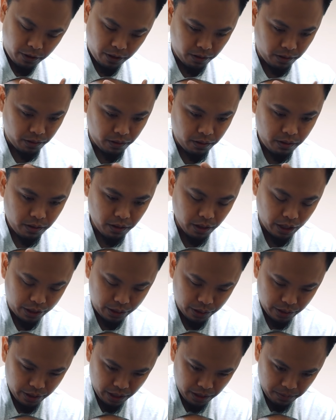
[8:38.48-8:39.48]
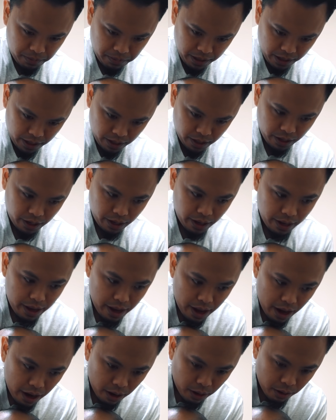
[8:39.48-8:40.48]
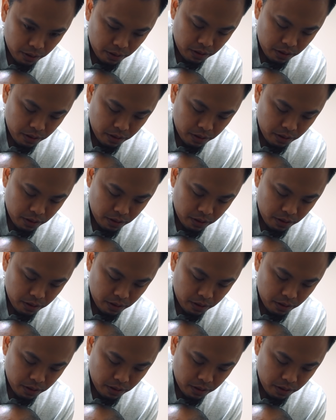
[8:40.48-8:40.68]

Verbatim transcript: Good. Let your head bend down.